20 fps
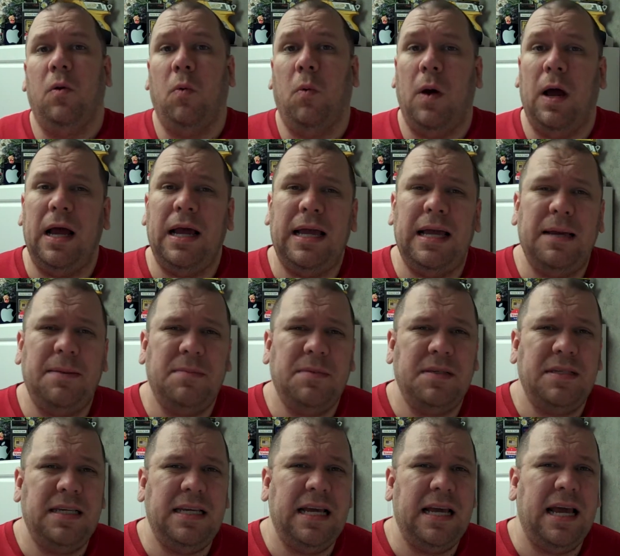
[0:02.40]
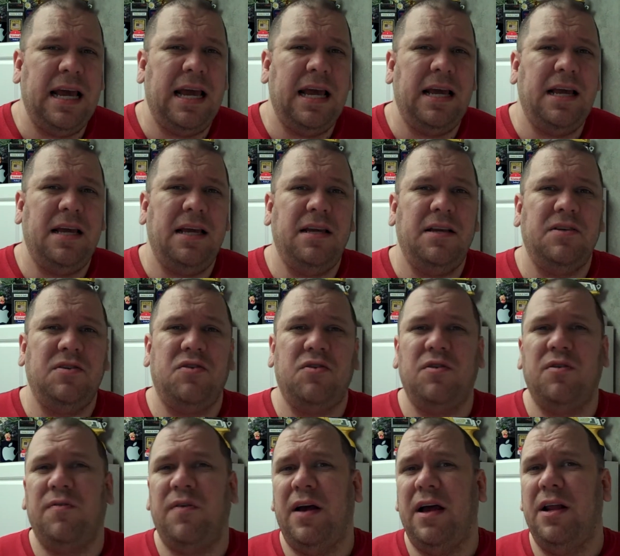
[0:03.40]
YMCA
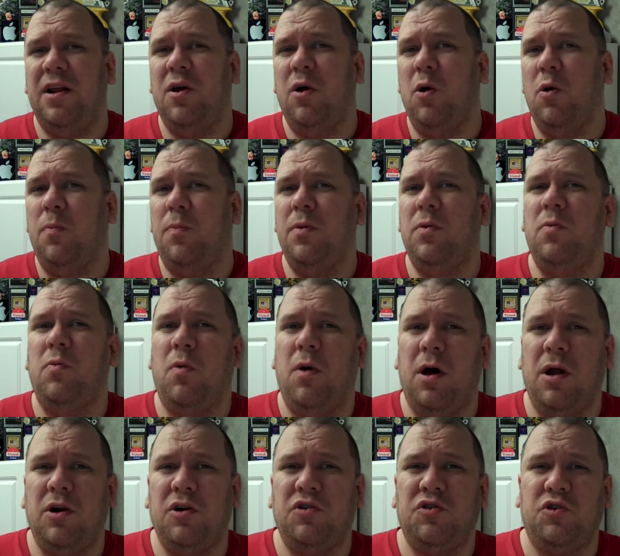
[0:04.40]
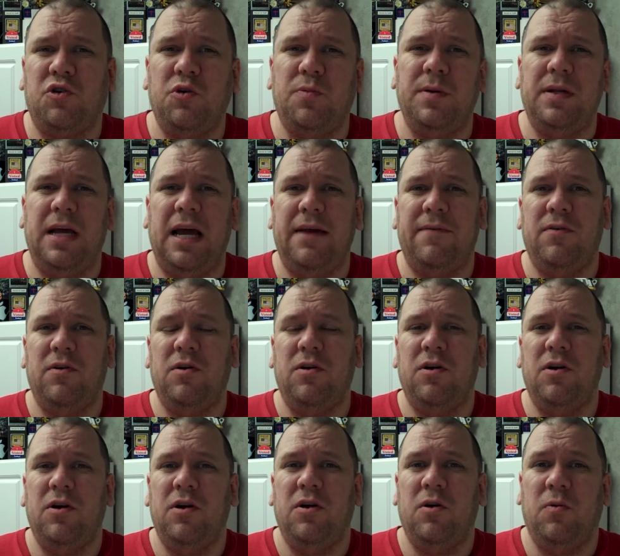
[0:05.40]
certified open water scuba diver,
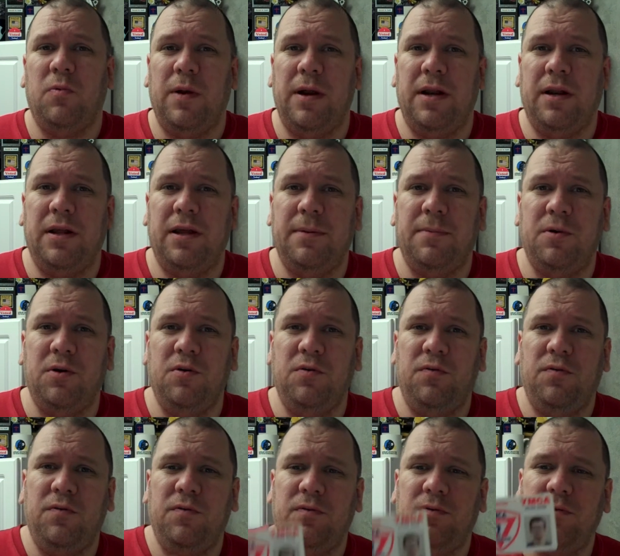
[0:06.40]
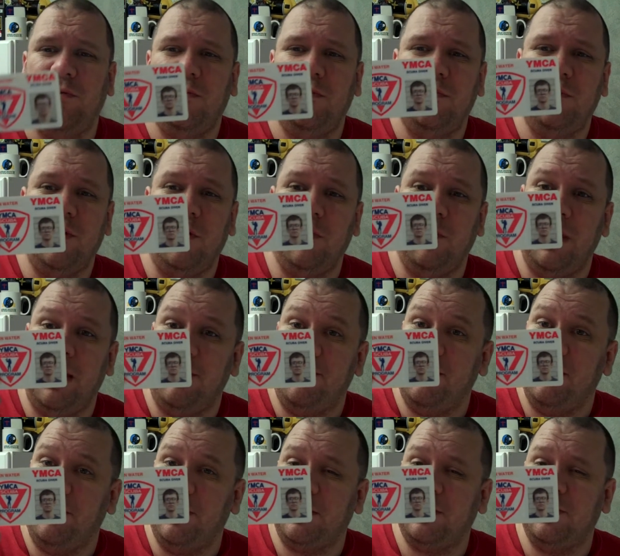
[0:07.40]
Randall Rueff. Don't laugh
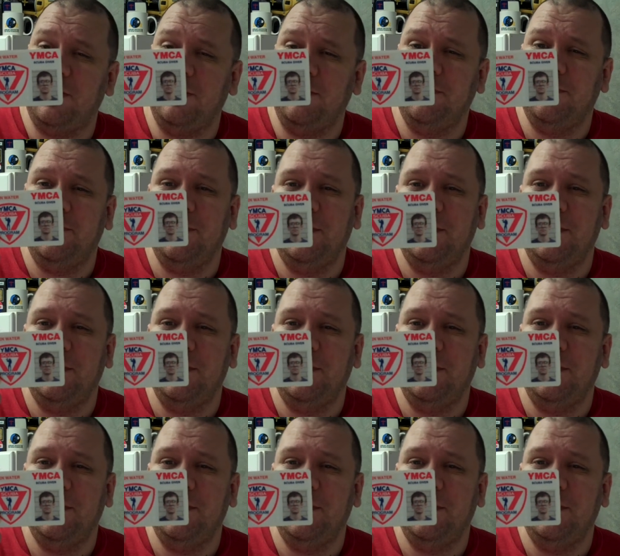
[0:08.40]
at the picture.